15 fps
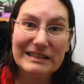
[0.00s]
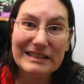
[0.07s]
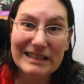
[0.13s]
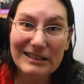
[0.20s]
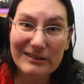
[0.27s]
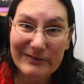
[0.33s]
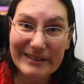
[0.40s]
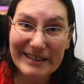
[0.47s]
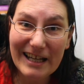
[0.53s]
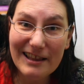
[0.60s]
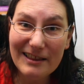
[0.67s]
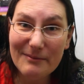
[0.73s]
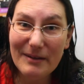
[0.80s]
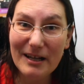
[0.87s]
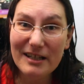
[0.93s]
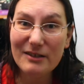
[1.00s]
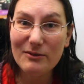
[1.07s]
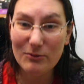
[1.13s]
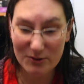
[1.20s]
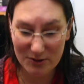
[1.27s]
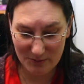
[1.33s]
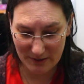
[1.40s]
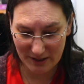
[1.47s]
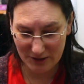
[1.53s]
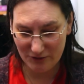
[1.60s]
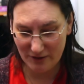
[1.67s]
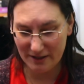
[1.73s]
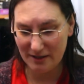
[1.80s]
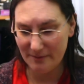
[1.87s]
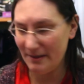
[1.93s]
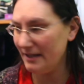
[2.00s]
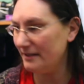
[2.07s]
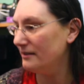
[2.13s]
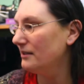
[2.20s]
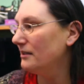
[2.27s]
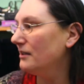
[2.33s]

you don't get the manuals when I trade them in.